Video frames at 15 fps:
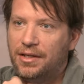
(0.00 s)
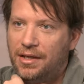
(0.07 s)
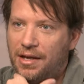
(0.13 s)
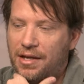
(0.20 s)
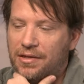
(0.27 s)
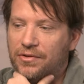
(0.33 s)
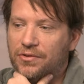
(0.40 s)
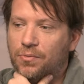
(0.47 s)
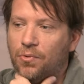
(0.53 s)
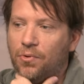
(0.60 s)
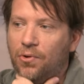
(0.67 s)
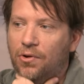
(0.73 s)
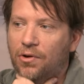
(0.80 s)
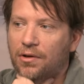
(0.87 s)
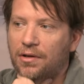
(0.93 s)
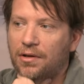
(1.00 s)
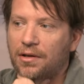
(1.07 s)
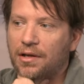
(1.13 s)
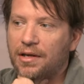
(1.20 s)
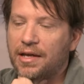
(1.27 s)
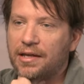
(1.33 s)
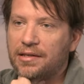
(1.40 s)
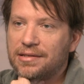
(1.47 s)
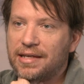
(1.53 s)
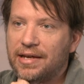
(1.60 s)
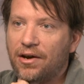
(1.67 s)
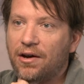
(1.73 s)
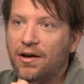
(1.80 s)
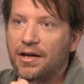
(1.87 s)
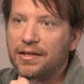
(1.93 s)
in this war against
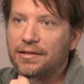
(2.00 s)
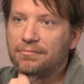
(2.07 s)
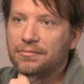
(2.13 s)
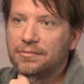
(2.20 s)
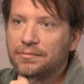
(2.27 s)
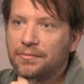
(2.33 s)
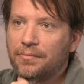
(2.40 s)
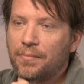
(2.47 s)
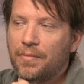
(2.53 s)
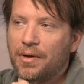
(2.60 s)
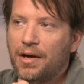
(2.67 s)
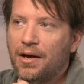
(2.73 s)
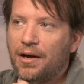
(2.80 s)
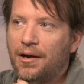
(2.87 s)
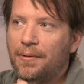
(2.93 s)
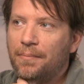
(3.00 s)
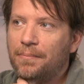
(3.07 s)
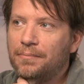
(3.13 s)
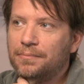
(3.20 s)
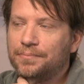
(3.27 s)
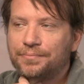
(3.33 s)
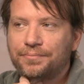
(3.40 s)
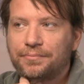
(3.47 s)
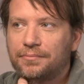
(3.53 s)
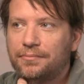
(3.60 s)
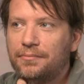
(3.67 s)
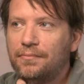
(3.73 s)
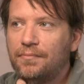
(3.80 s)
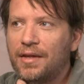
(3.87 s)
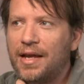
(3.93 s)
AI.
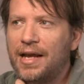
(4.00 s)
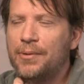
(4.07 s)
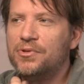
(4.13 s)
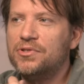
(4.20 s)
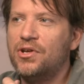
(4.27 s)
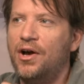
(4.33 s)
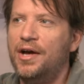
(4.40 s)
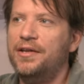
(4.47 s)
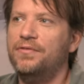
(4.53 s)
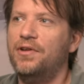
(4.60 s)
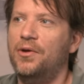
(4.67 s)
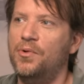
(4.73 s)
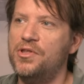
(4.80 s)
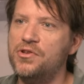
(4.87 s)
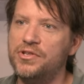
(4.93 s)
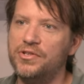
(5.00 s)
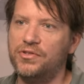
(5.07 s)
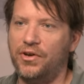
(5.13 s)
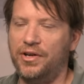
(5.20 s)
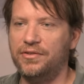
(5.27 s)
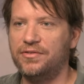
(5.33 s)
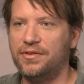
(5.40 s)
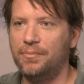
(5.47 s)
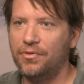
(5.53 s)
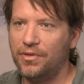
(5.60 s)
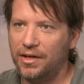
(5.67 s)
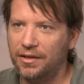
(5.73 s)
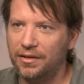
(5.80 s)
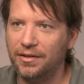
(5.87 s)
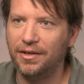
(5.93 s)
It was kind of like when you design
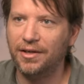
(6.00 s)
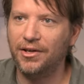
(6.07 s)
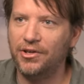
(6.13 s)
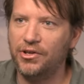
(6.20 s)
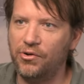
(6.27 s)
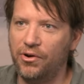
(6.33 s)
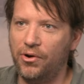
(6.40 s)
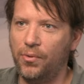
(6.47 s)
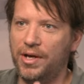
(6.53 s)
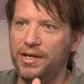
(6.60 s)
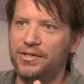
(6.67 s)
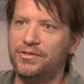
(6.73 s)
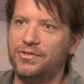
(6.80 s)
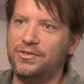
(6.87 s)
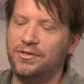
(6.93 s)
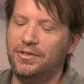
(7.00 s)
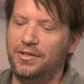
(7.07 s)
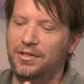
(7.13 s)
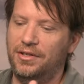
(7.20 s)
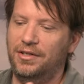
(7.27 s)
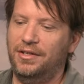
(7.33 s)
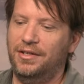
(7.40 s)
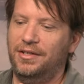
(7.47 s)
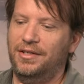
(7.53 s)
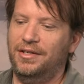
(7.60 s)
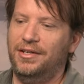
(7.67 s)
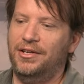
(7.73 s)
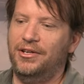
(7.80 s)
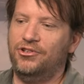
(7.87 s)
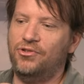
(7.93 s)
something, you're always
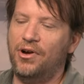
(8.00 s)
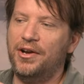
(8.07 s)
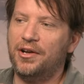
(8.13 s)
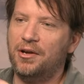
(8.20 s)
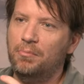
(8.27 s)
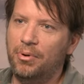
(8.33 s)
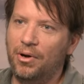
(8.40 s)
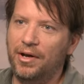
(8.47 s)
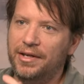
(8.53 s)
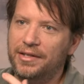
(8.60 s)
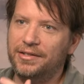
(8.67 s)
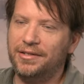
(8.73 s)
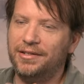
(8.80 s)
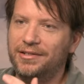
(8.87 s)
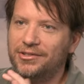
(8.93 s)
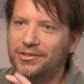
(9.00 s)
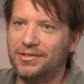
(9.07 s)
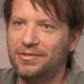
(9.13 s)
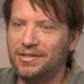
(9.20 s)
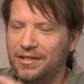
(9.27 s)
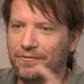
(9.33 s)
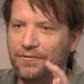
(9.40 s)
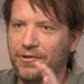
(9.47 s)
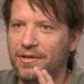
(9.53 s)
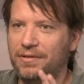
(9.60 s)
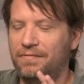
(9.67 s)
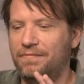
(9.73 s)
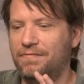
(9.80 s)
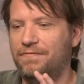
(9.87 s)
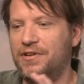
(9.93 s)
trying to combine
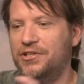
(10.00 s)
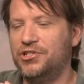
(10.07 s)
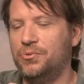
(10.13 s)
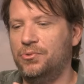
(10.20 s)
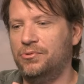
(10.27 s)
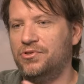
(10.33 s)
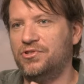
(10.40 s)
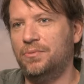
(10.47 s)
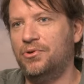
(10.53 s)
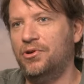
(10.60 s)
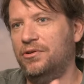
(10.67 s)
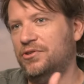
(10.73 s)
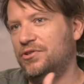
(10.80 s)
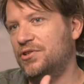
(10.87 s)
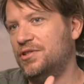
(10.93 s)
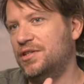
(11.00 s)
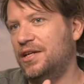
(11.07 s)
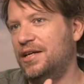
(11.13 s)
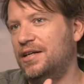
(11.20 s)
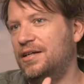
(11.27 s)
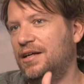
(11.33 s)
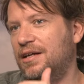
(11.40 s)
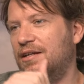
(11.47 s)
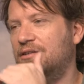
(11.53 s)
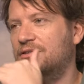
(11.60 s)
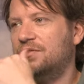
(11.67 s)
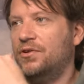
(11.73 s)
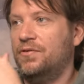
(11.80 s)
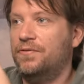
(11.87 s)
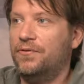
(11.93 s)
different visuals subconsciously. And
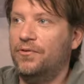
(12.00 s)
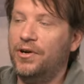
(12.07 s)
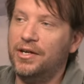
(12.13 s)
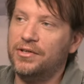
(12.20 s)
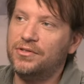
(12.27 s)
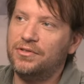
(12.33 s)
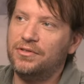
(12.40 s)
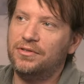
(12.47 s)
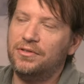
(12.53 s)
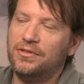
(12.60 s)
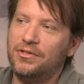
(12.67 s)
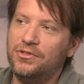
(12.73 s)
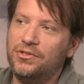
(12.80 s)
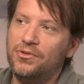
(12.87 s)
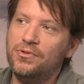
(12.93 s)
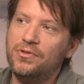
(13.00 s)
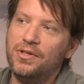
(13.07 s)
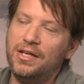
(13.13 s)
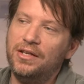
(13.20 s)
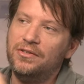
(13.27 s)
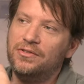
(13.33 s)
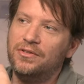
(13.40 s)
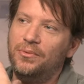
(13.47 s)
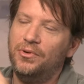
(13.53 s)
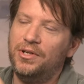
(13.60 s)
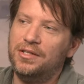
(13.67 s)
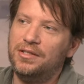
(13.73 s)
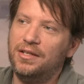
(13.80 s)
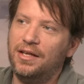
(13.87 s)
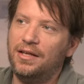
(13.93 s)
so for us, the two things I
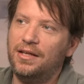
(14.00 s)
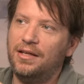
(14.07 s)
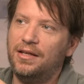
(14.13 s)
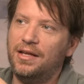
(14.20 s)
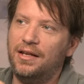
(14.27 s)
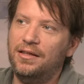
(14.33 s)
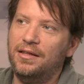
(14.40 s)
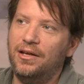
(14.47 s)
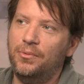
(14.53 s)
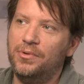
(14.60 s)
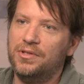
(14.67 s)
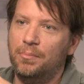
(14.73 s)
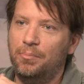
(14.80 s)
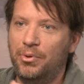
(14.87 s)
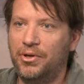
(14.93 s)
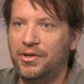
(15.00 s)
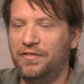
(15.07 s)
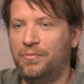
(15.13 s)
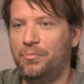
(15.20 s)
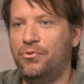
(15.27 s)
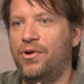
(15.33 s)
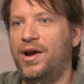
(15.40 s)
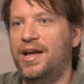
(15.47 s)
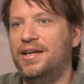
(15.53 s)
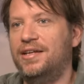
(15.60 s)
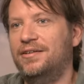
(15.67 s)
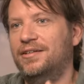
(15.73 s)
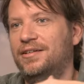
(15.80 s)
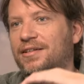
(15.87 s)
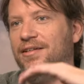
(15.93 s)
wanted to get in there was a bird of prey,